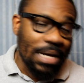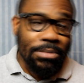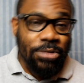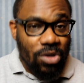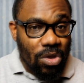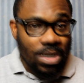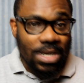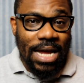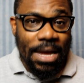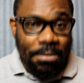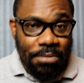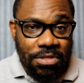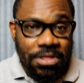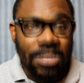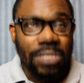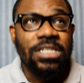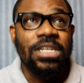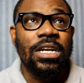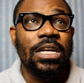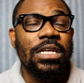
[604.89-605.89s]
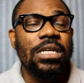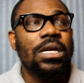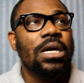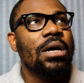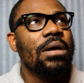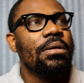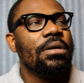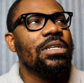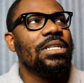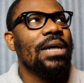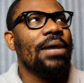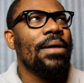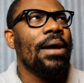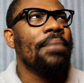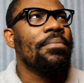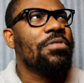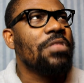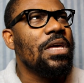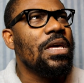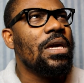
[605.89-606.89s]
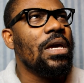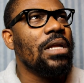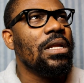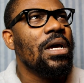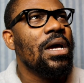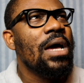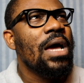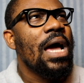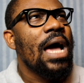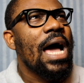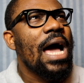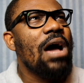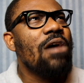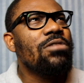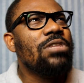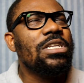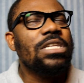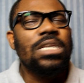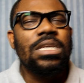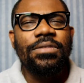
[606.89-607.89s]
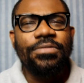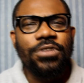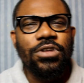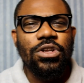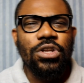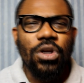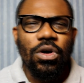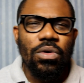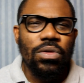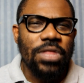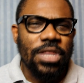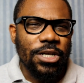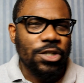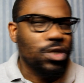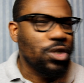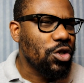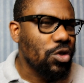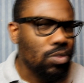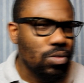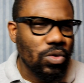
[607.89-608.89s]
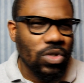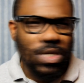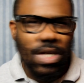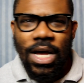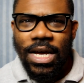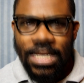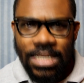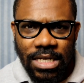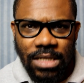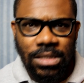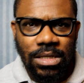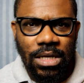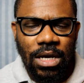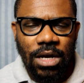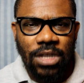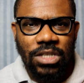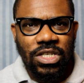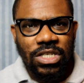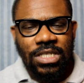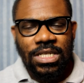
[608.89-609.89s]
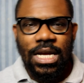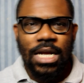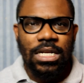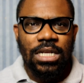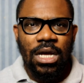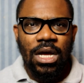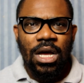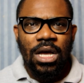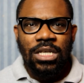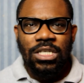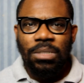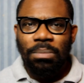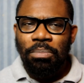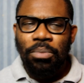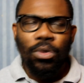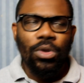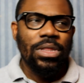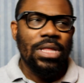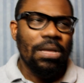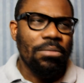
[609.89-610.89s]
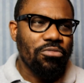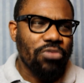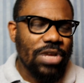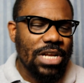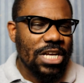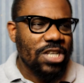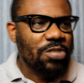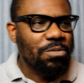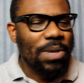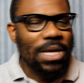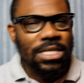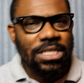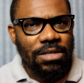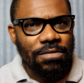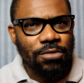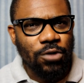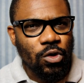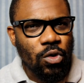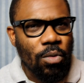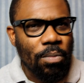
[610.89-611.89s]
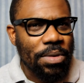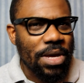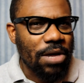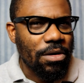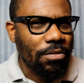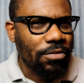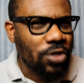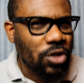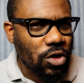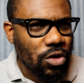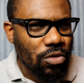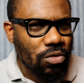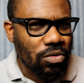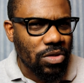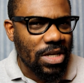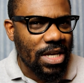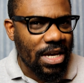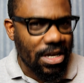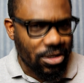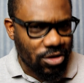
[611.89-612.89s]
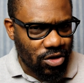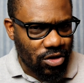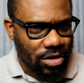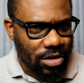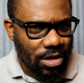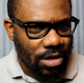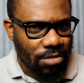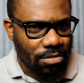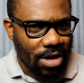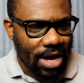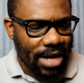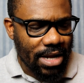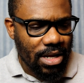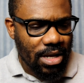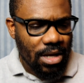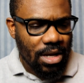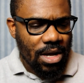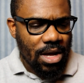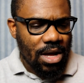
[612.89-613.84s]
I'm talking hypothetically because I'm thinking, how did he even know their shoe sizes? Because she said she bought them really expensive 2 pair of shoes each, right?